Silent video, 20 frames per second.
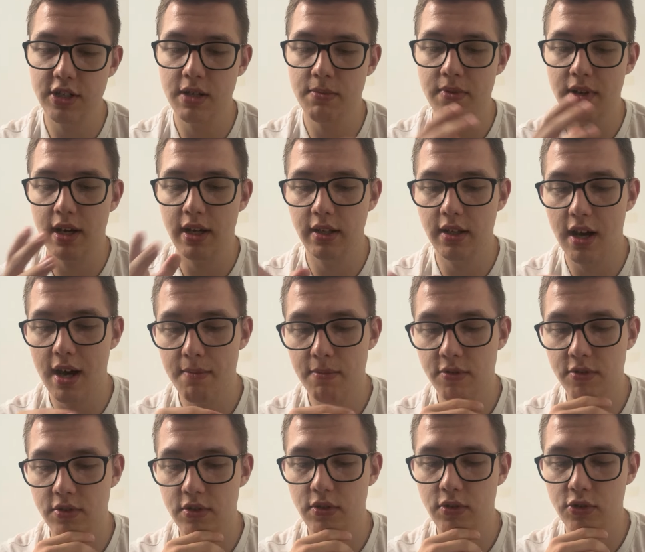and hot
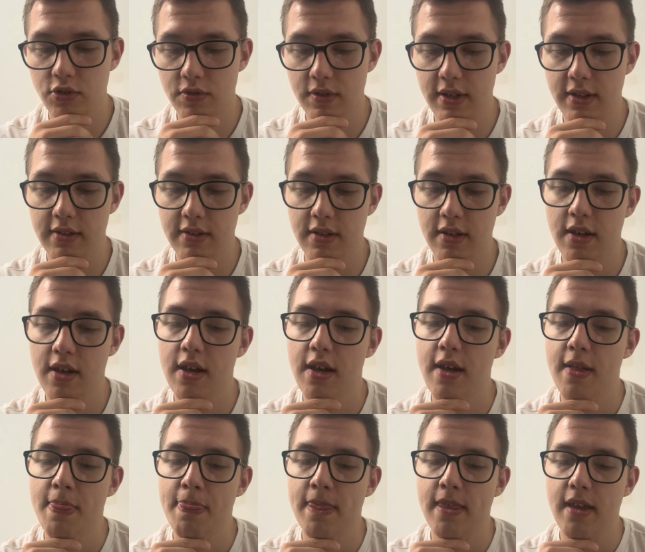pursuit trees,
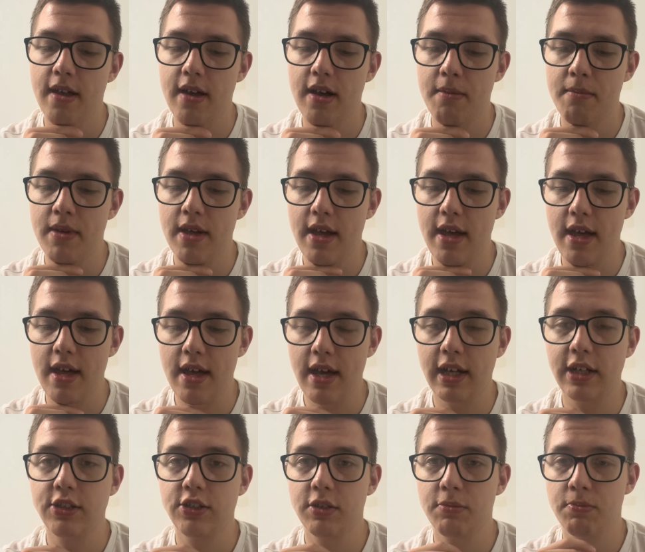
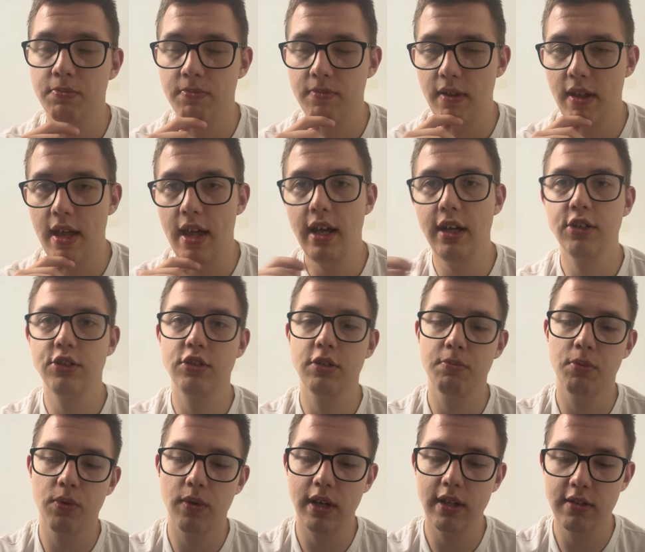extra
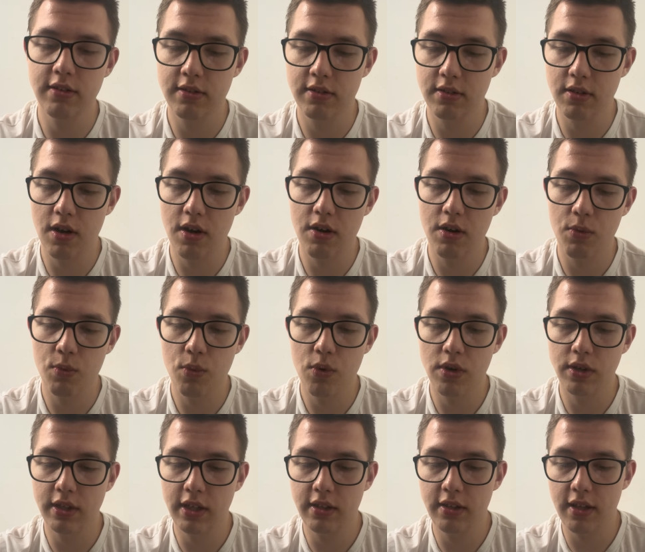points are
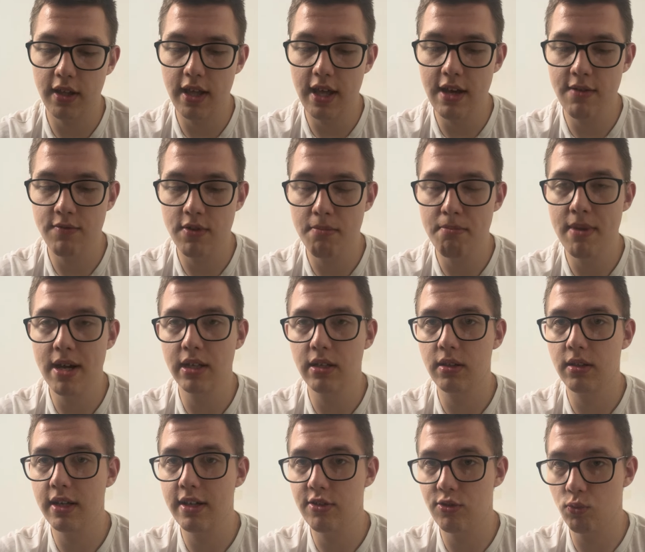awarded if a medal
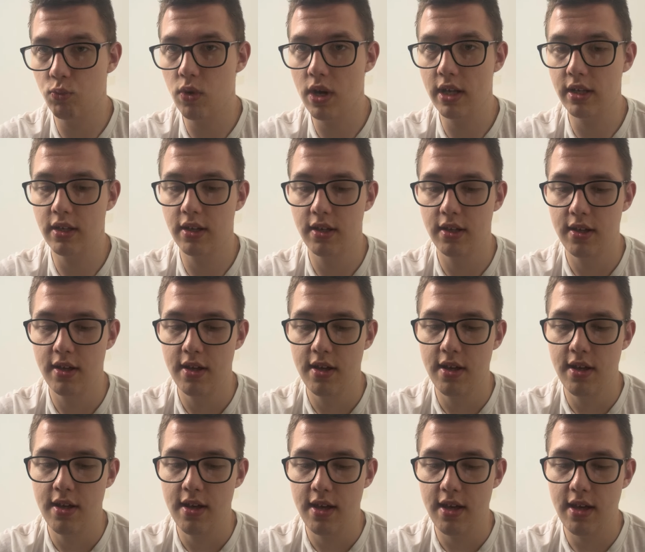is won.
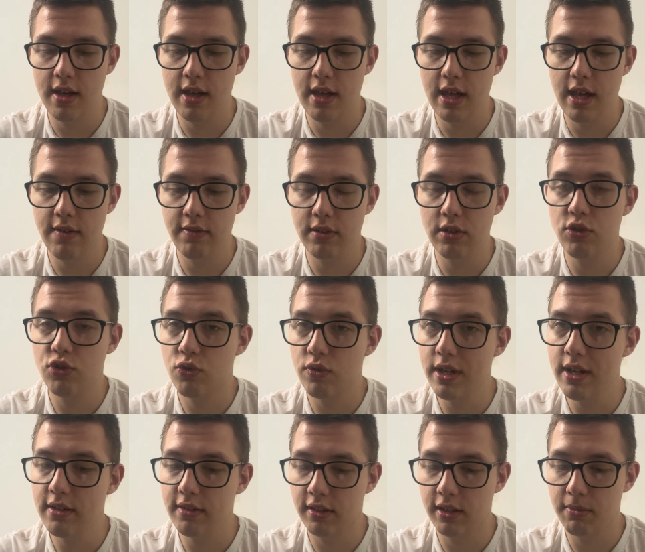If the tree
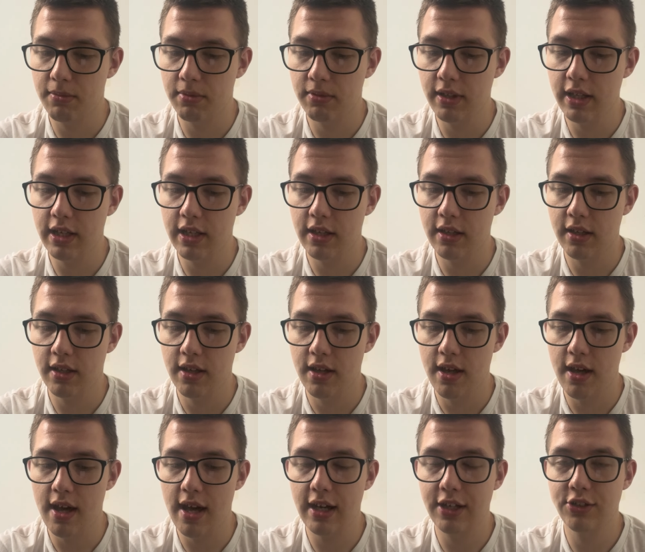is completed,
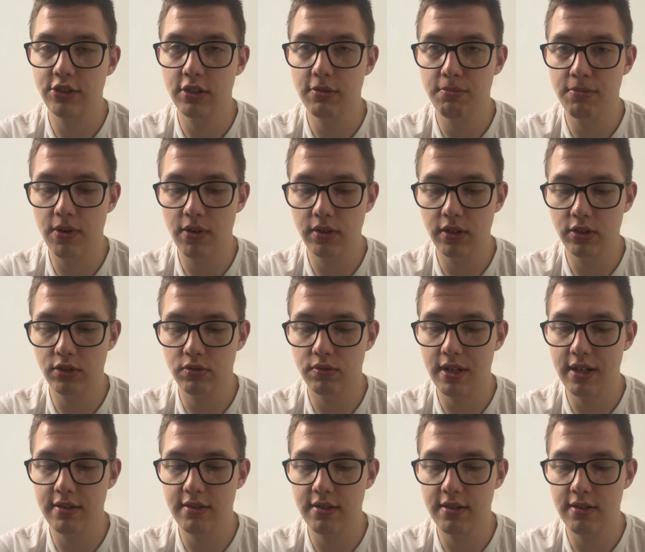extra bonus
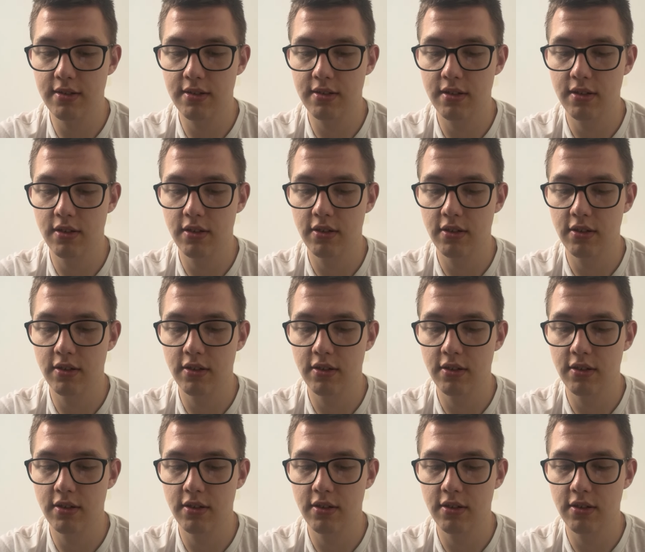races